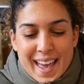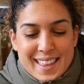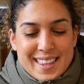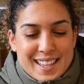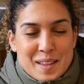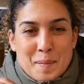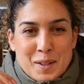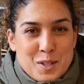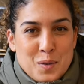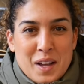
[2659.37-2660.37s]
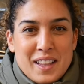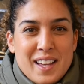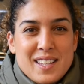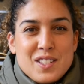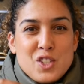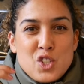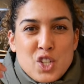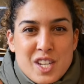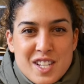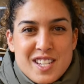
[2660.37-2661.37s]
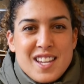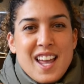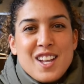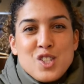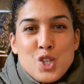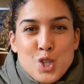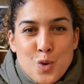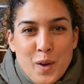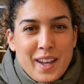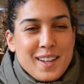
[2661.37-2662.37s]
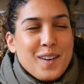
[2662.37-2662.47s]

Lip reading: And then the mozzarella is cheesy and chewy.